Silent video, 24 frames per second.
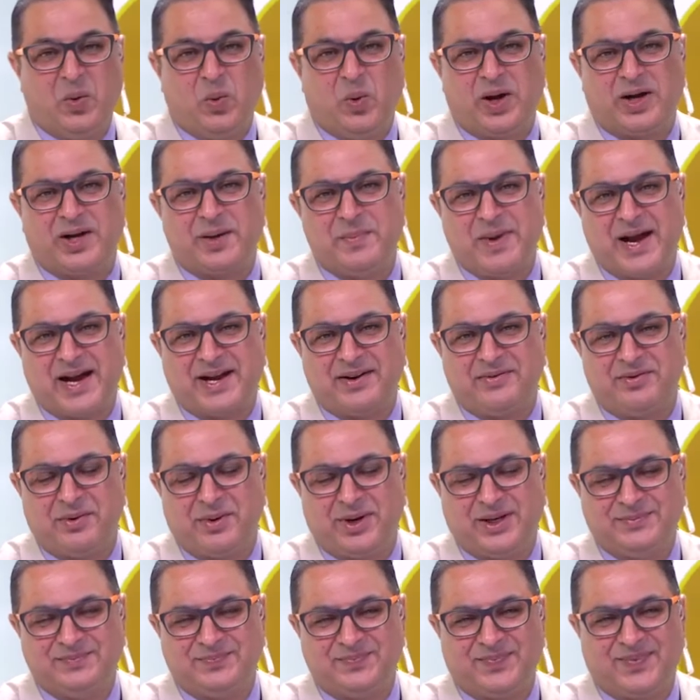Welcome back,
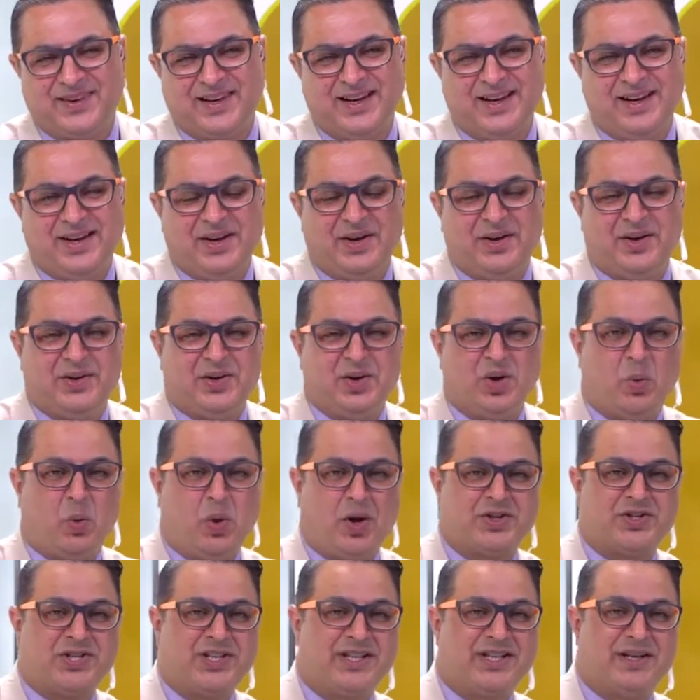everyone. You're
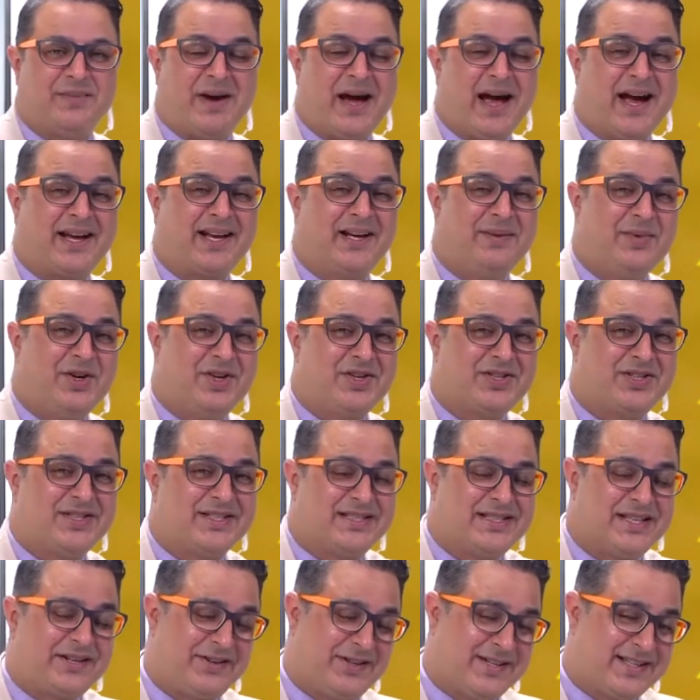watching the Market Immersion
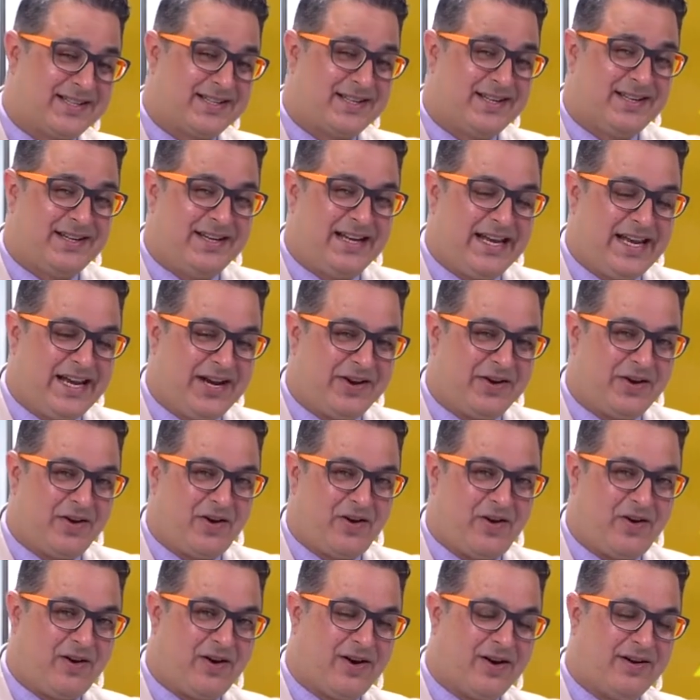series here
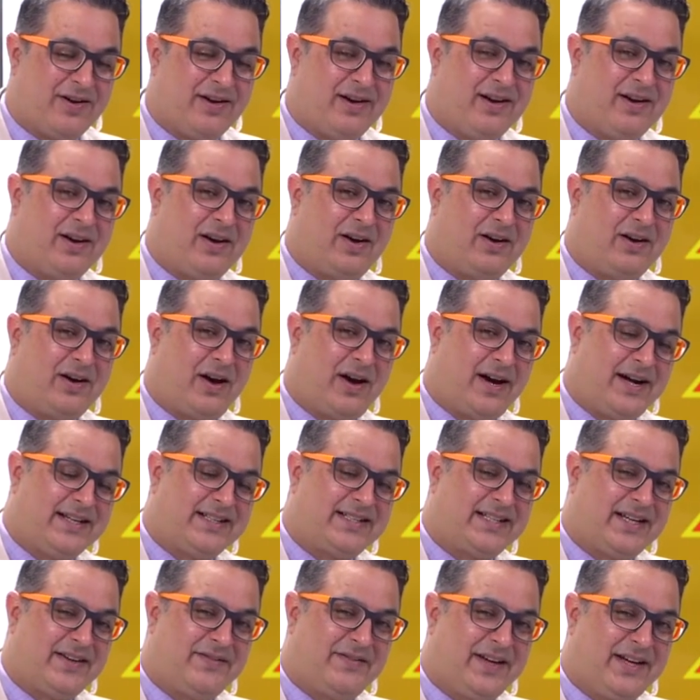on
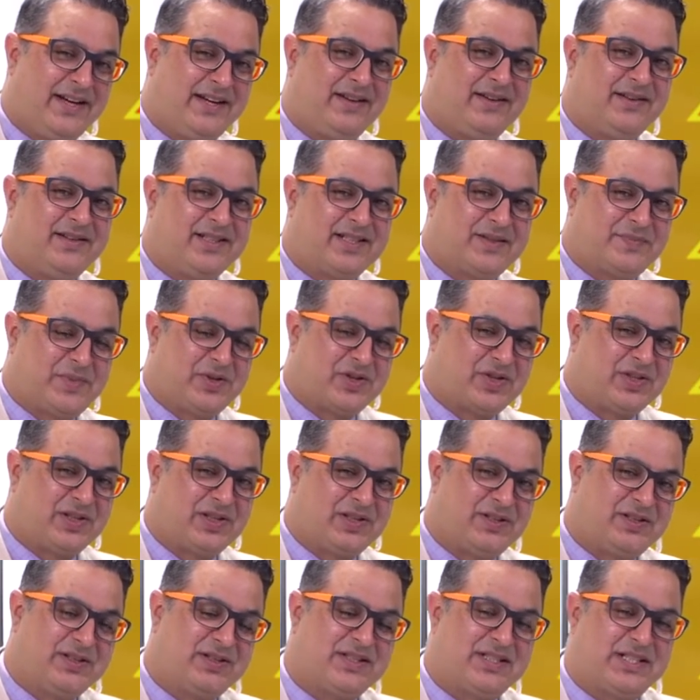ITV, a
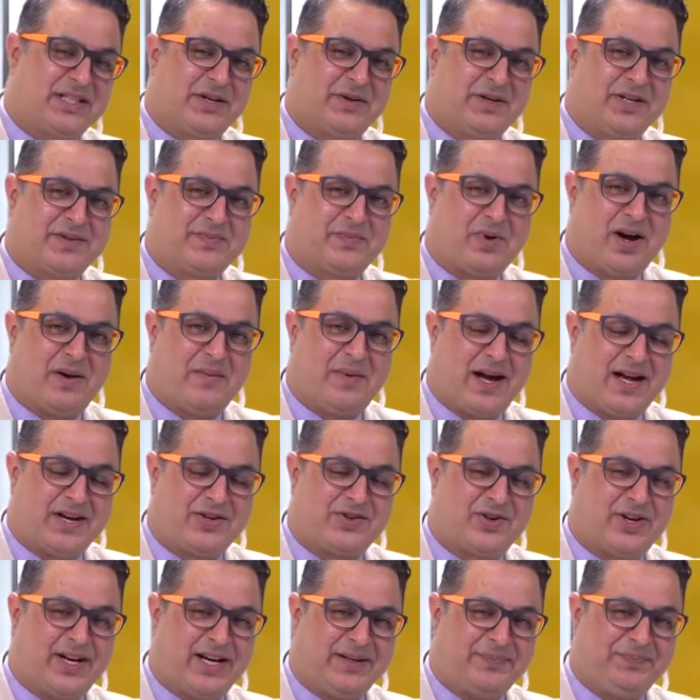special series by
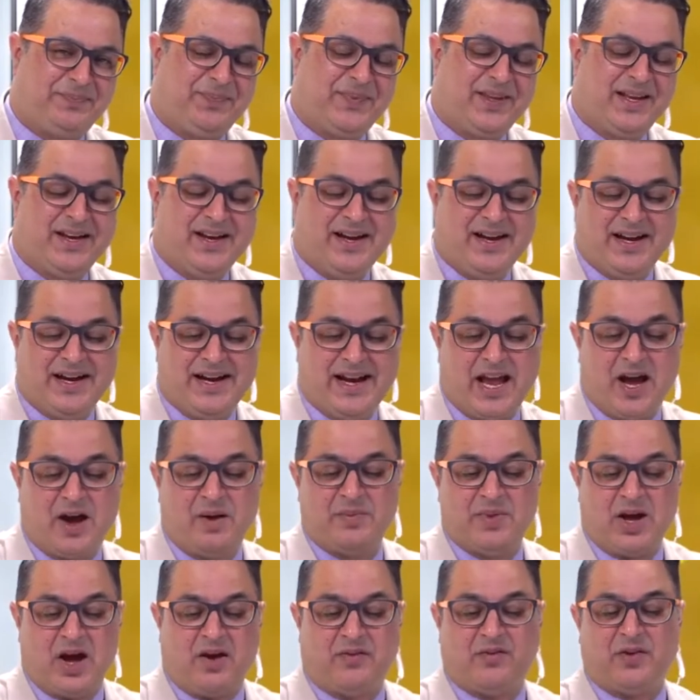MATRADE.
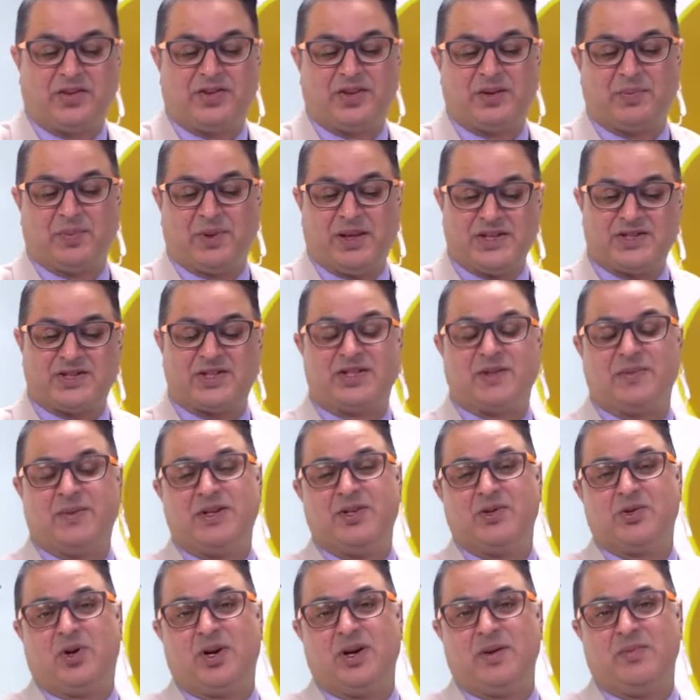Now, I've got the pleasure to be
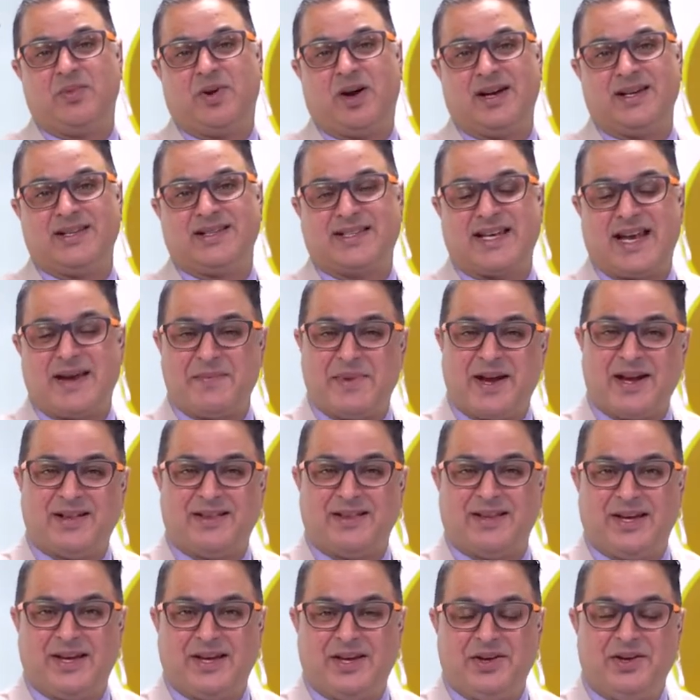joined by Seh
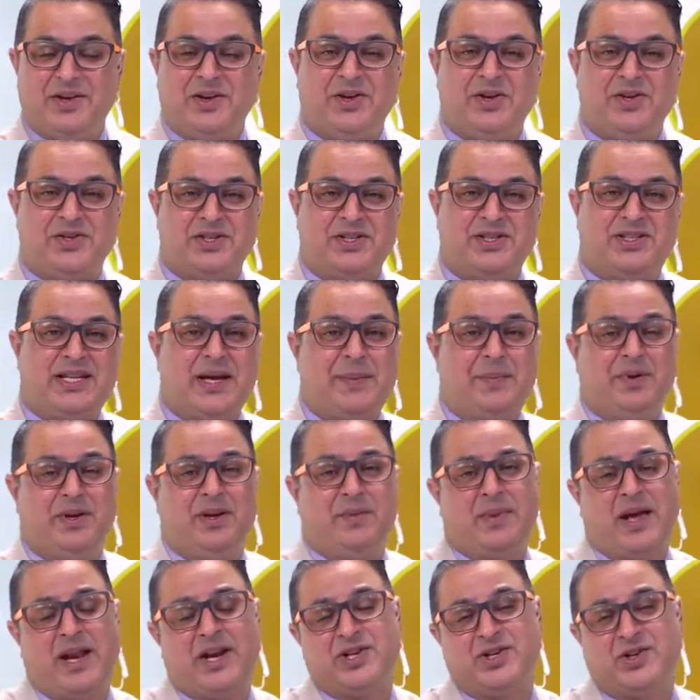Meng, who's a Deputy
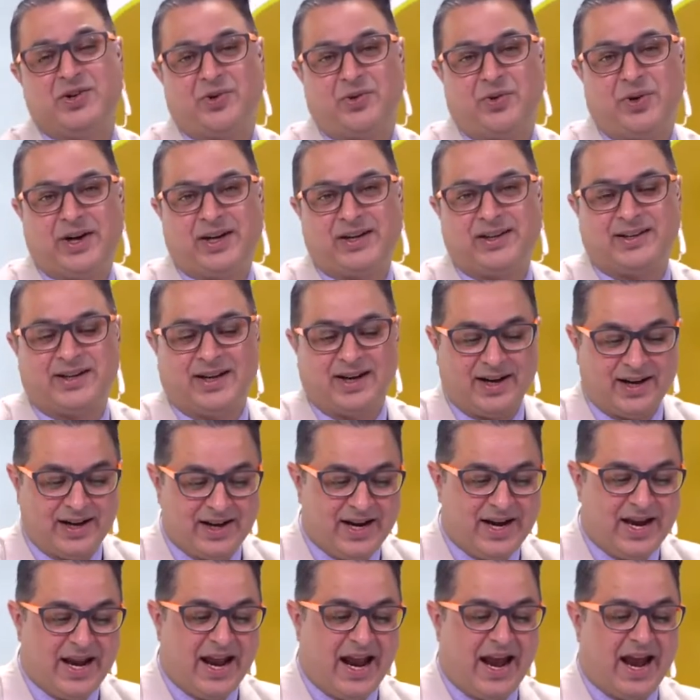Managing Director
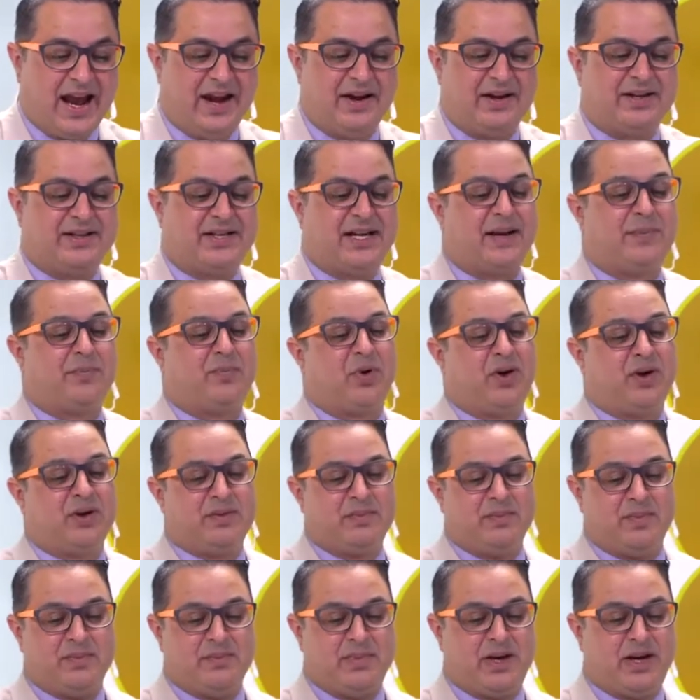at Tagbon